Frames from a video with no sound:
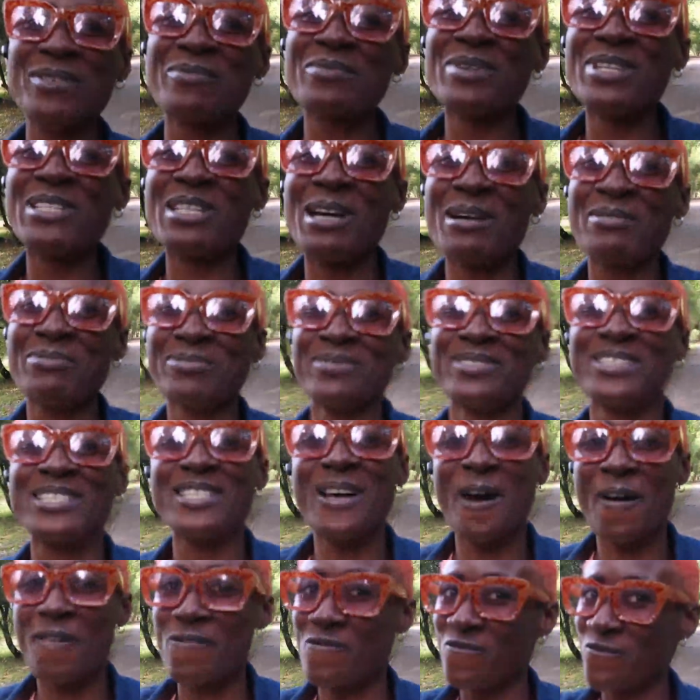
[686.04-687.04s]
to meet up
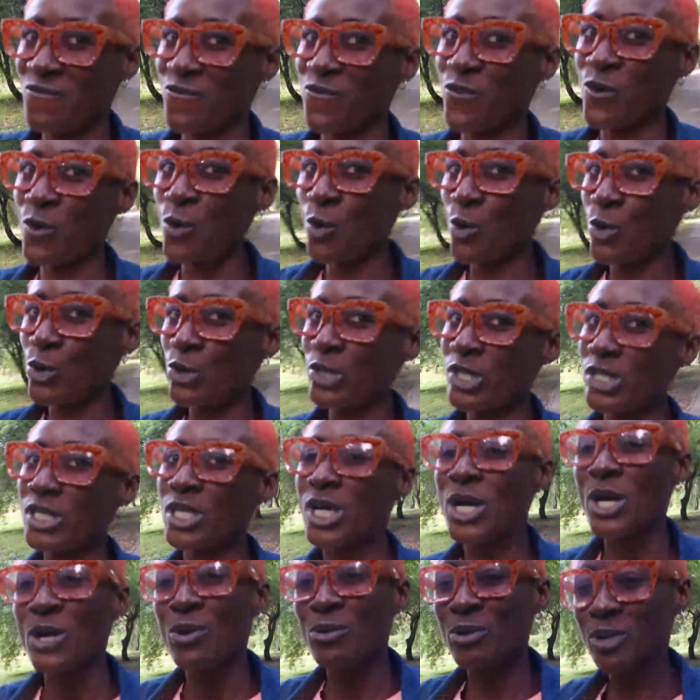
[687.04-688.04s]
with food,
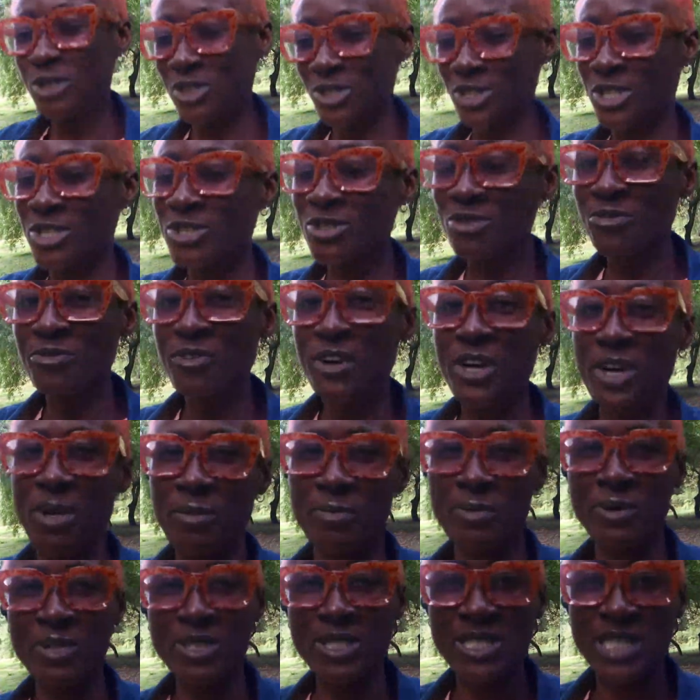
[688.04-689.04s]
which is also very
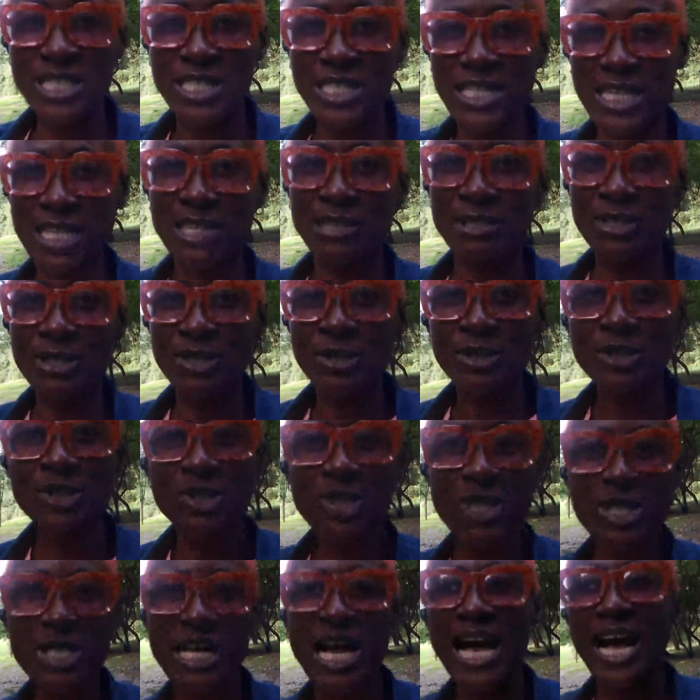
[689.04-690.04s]
important, and also
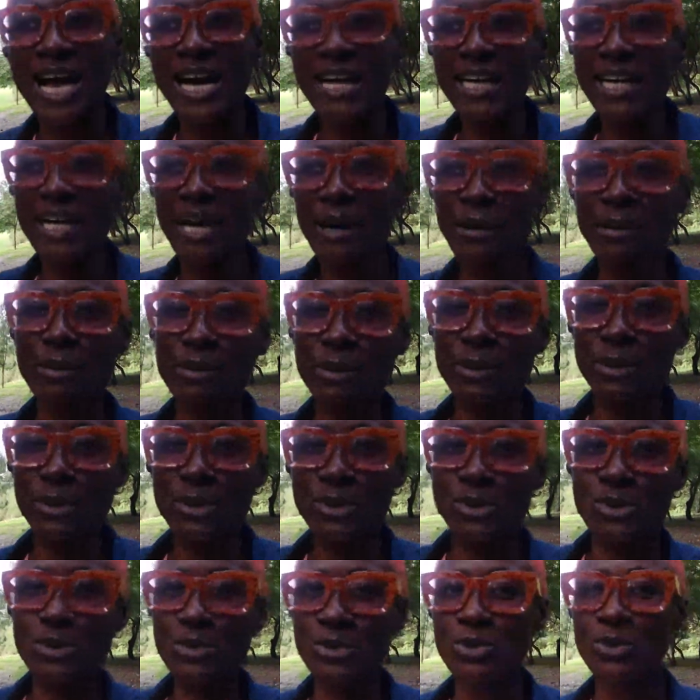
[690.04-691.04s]
just hang out
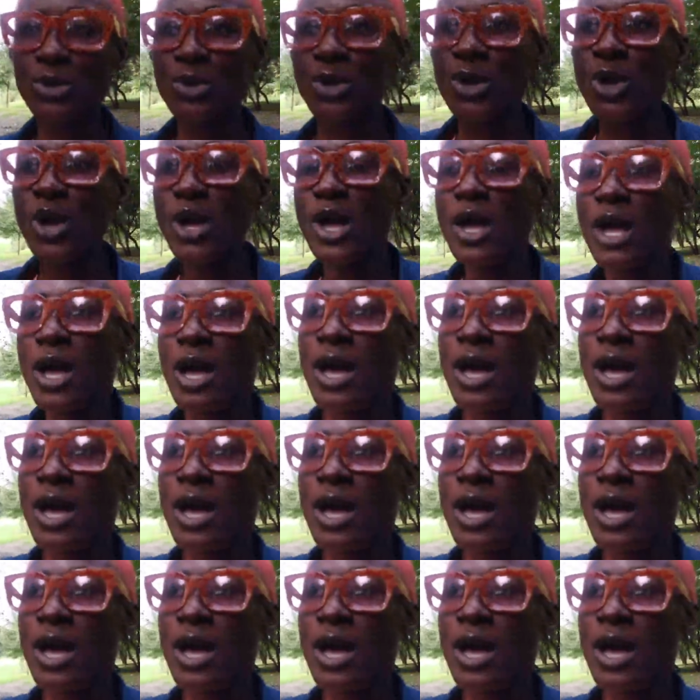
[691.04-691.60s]
too.